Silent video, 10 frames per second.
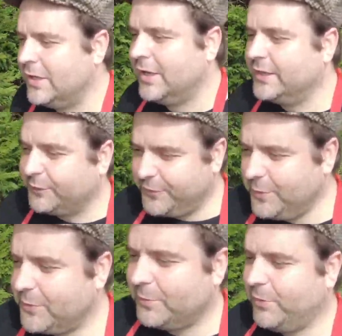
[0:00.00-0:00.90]
There's a few
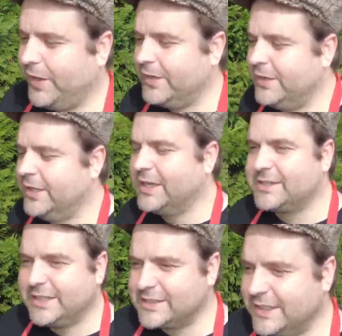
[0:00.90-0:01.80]
of them, right?
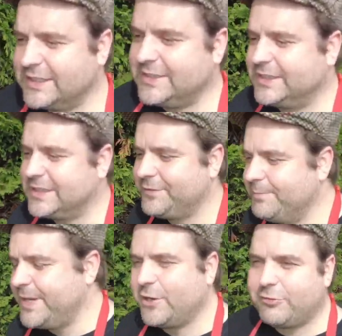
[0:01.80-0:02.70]
6'6", 6'7".
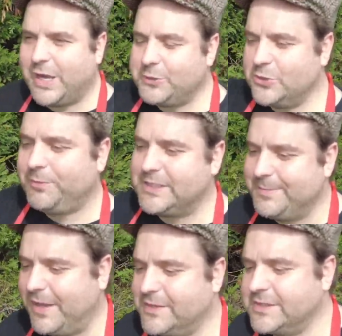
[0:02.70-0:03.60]
Peter Crouch is obviously
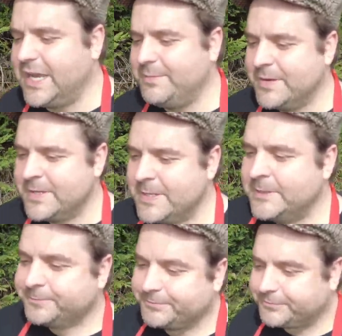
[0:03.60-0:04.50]
about the same.
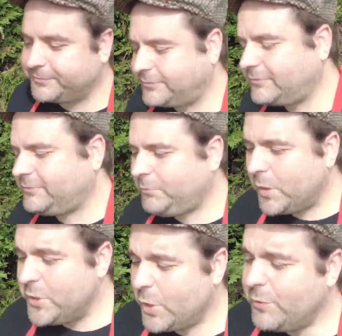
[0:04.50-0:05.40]

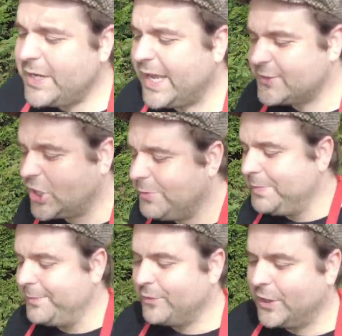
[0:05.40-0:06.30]
You don't really get too many
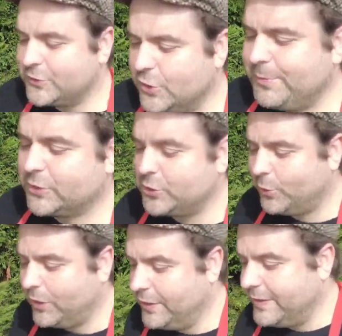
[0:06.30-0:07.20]
people that are too much
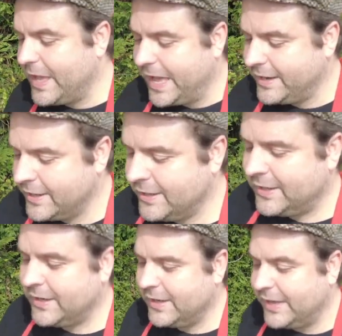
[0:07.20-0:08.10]
taller than that,
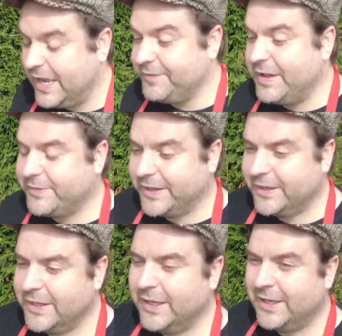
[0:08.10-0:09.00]
if ever,
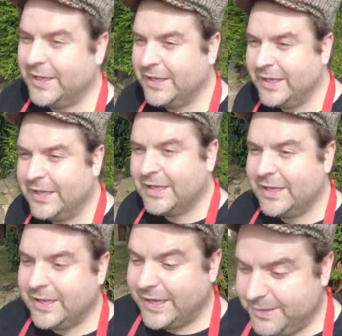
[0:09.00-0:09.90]

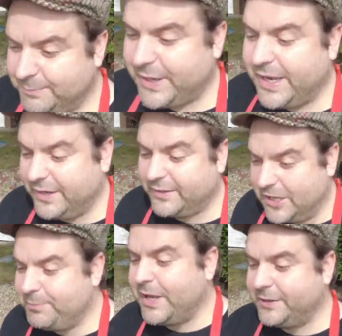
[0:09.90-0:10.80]
in playing, you
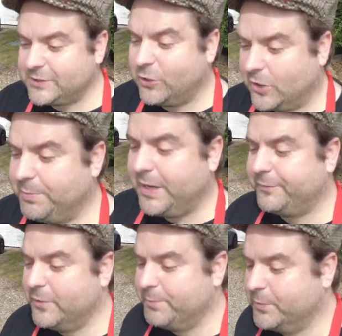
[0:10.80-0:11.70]
know, playing soccer, playing
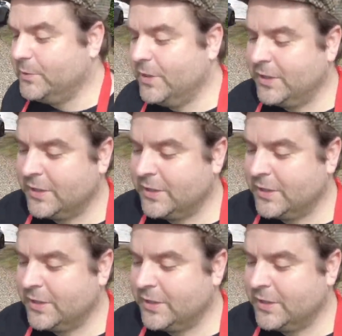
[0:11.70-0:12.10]
football.